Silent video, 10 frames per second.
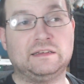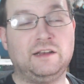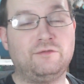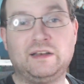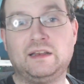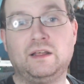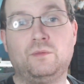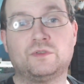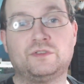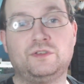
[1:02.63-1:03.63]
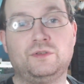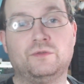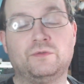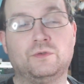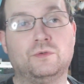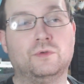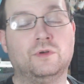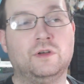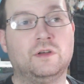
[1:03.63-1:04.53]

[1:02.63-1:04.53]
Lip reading: didn't really know what to do for